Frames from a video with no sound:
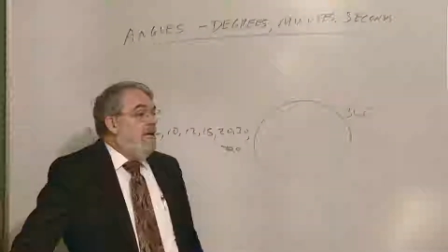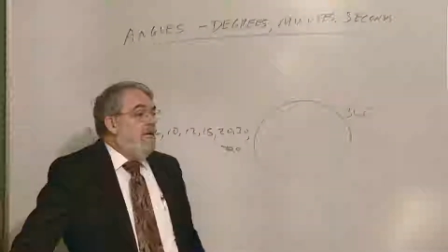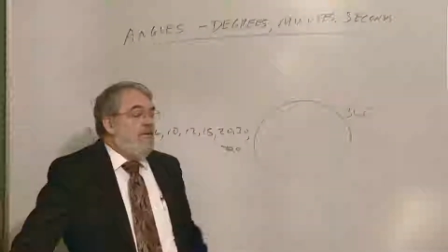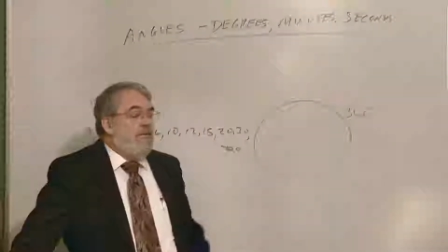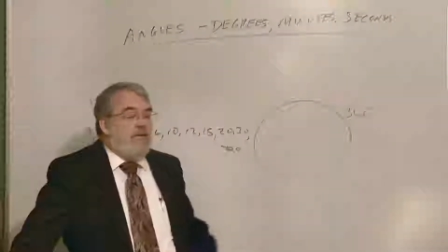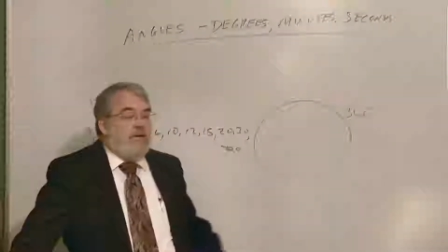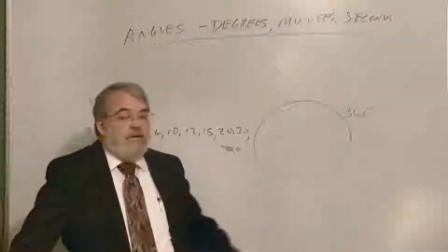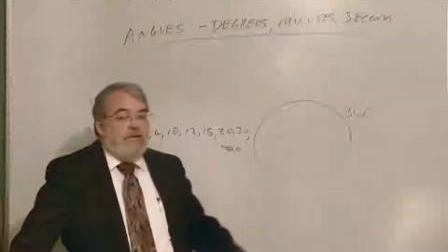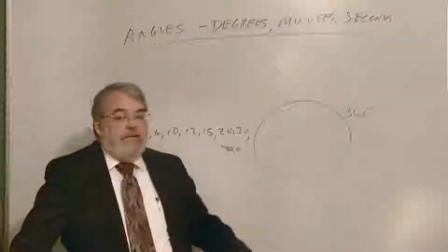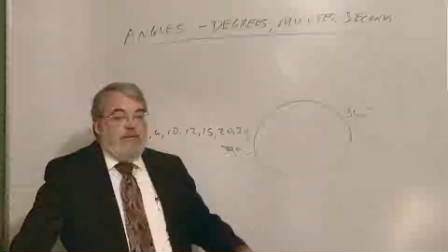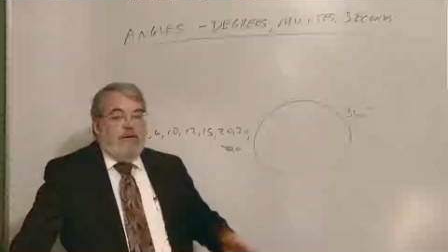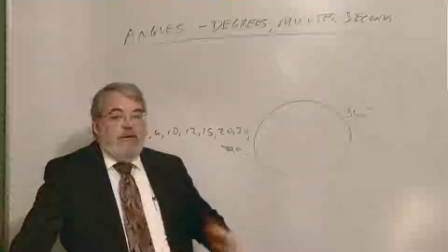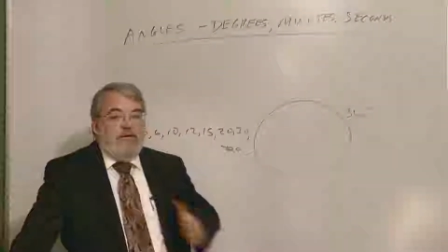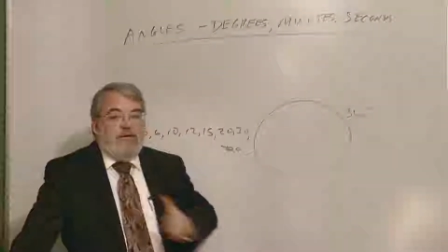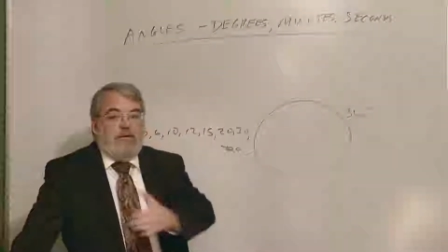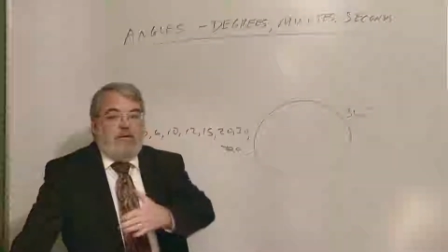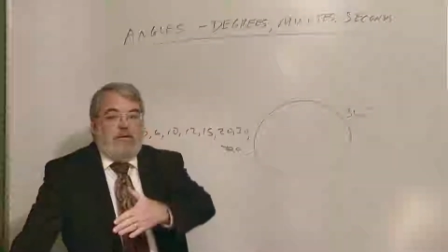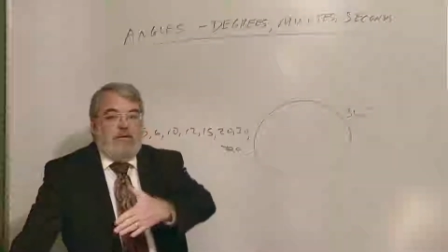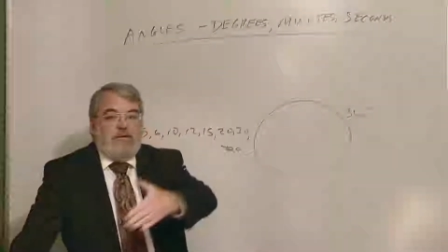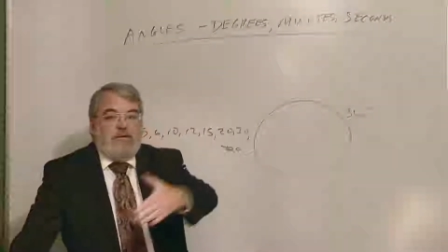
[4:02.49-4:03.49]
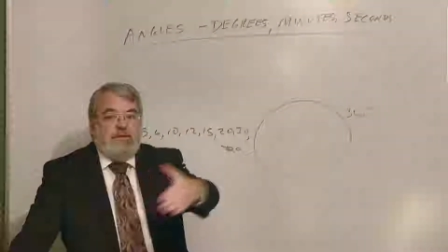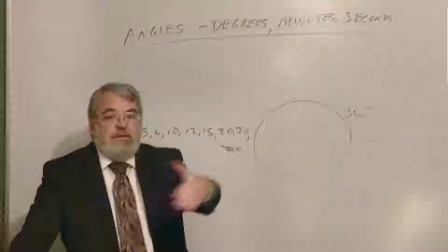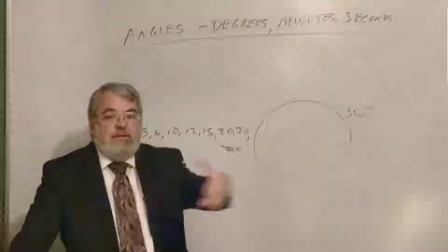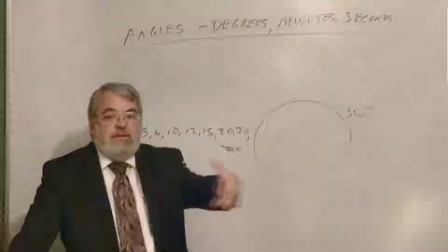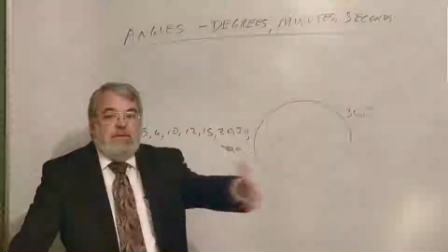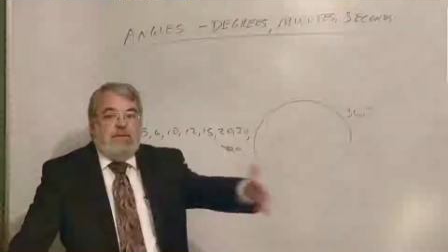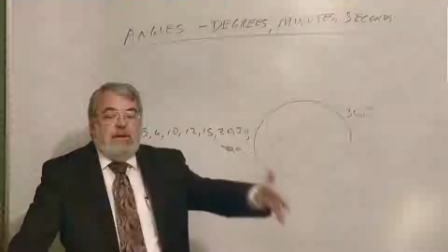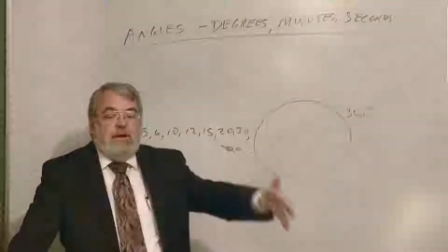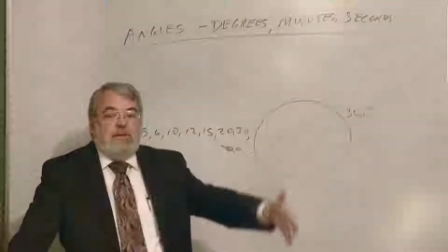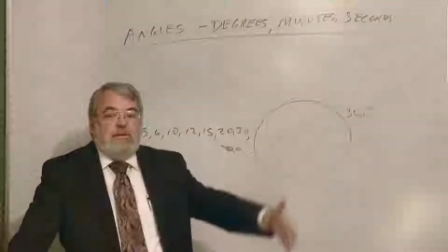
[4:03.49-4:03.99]
so various cultures
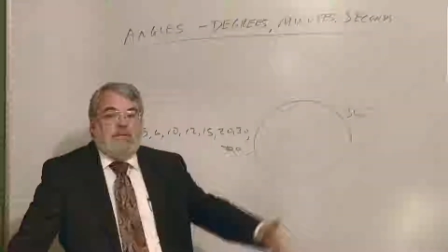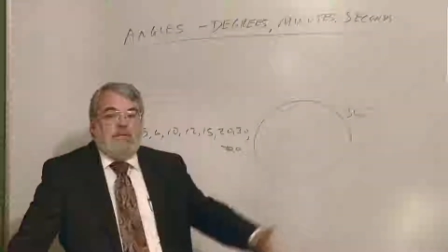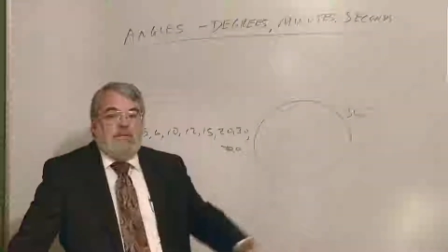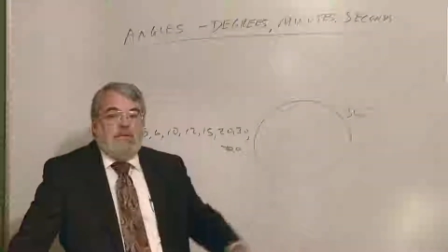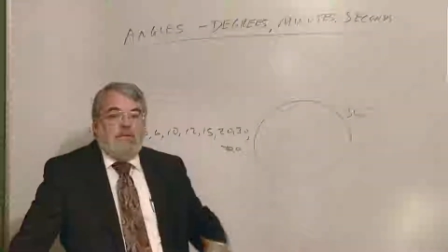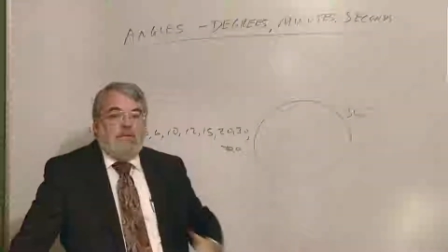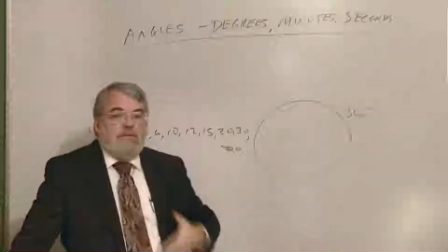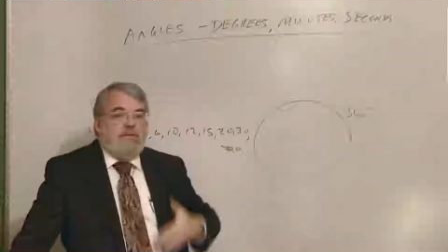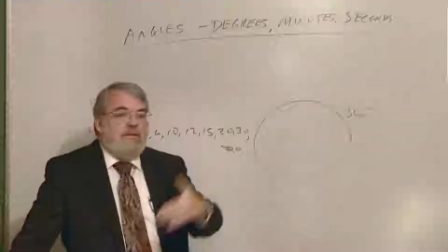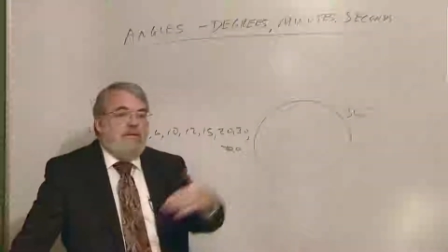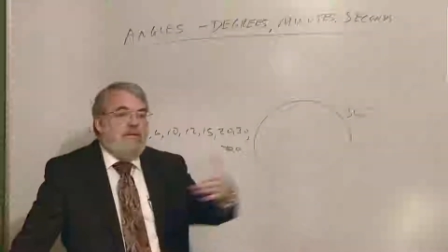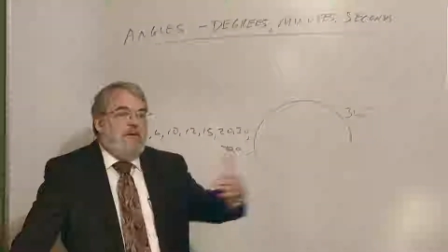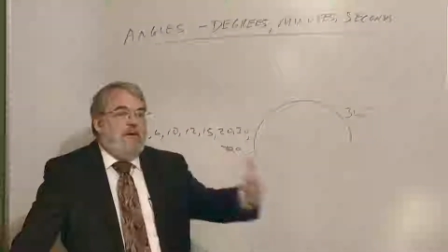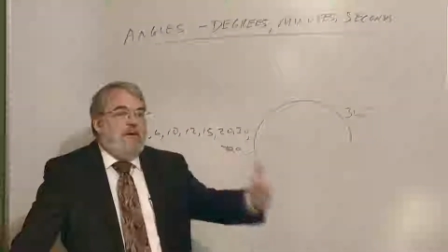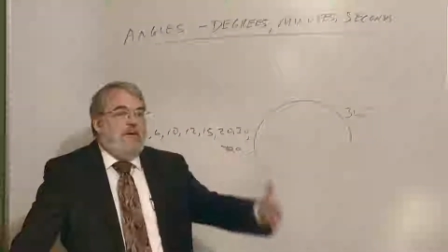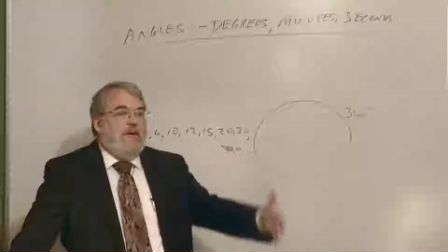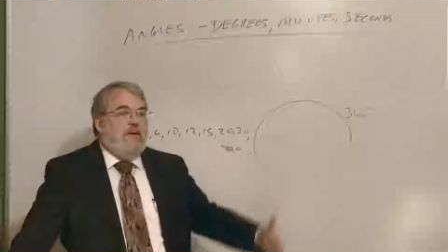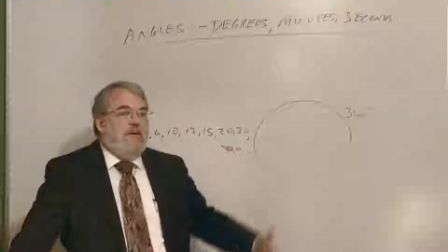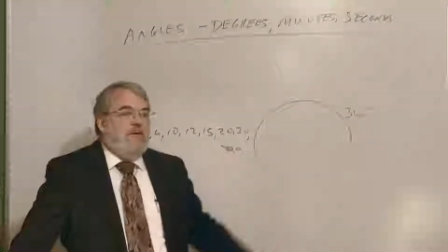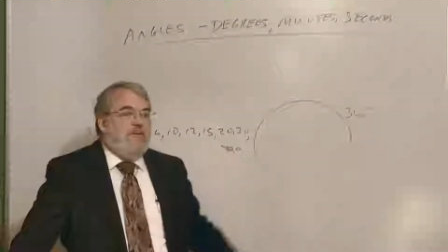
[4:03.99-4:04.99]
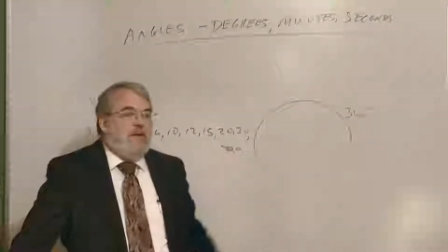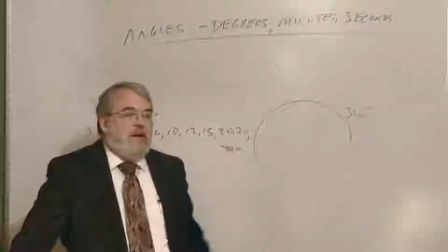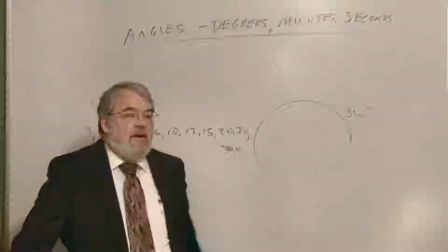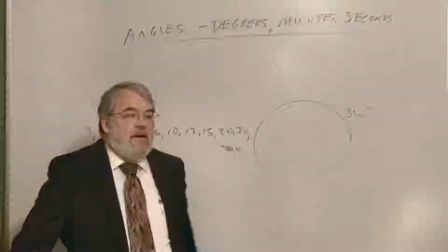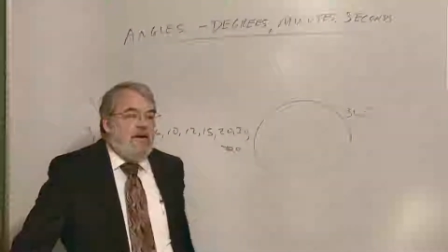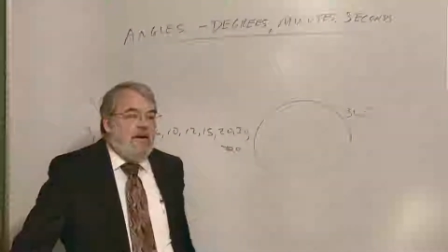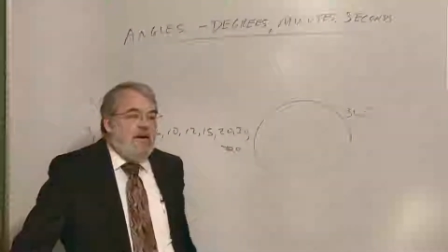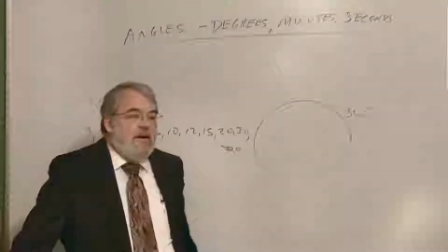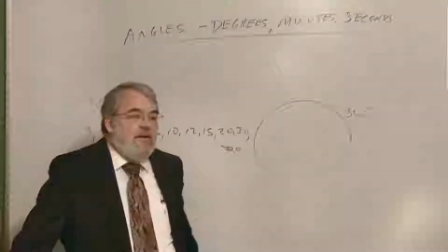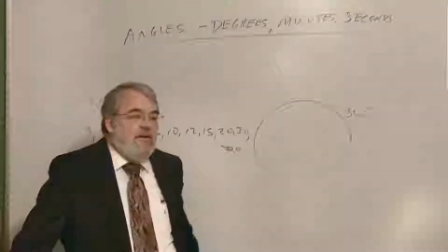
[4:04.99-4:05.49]
around the world,
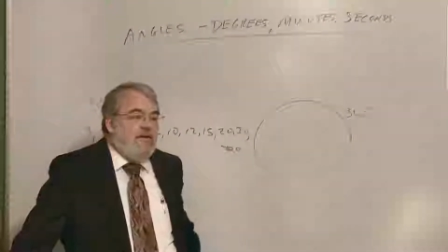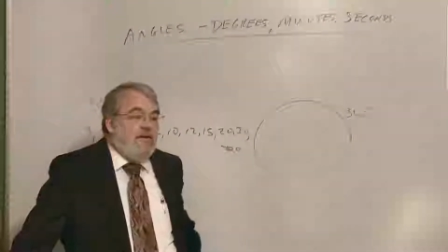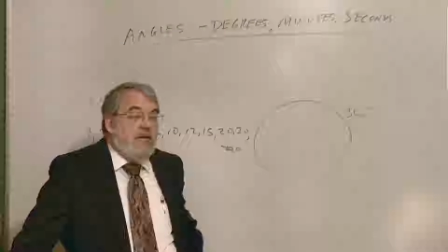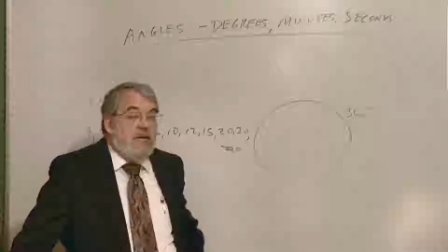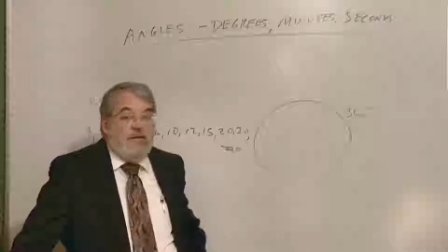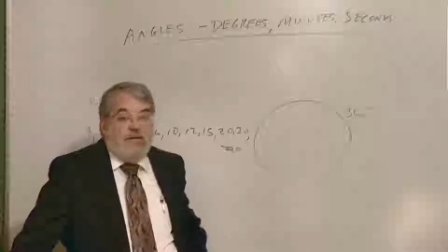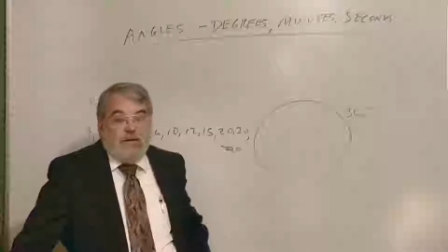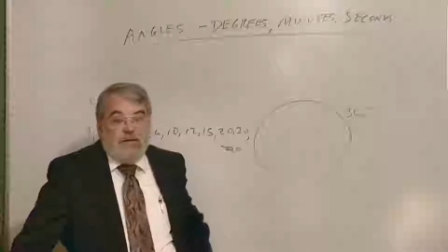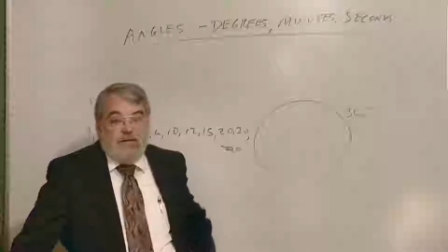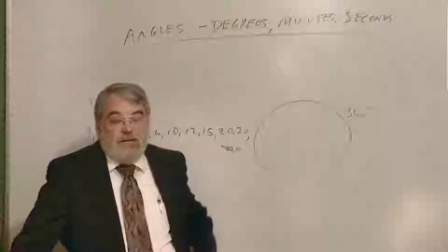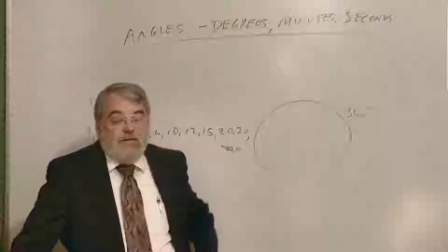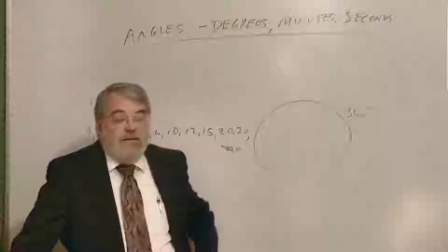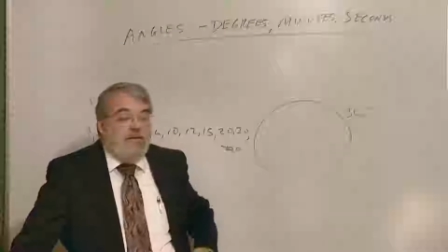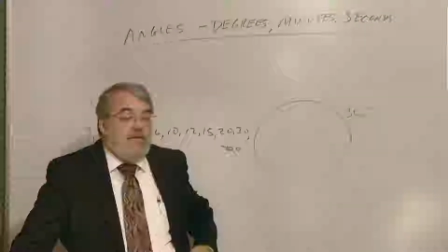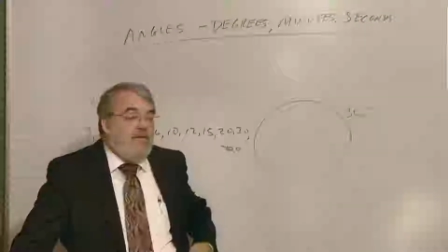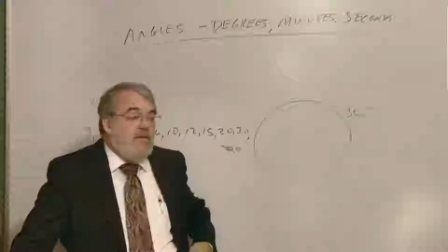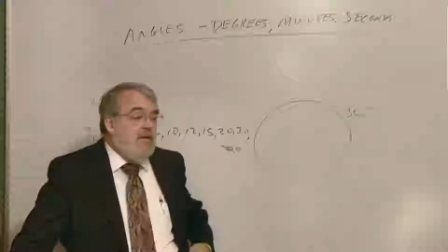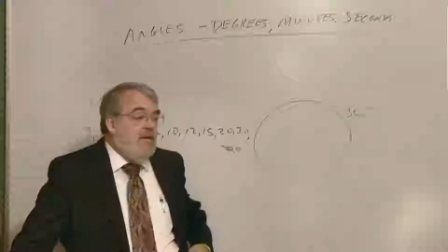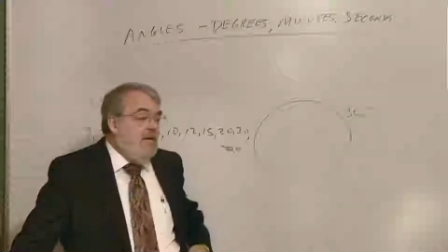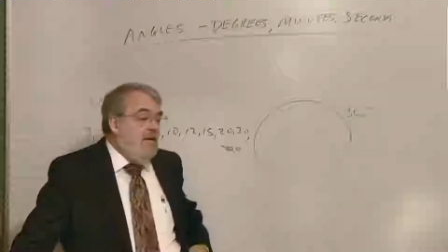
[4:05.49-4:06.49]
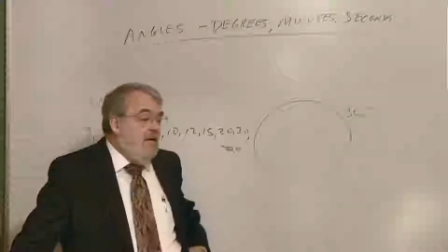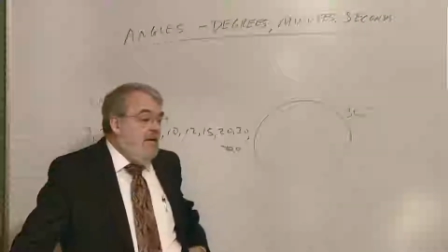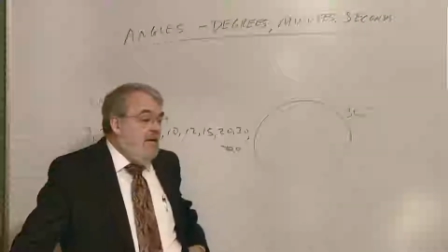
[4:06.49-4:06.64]
Chinese, the Egyptians,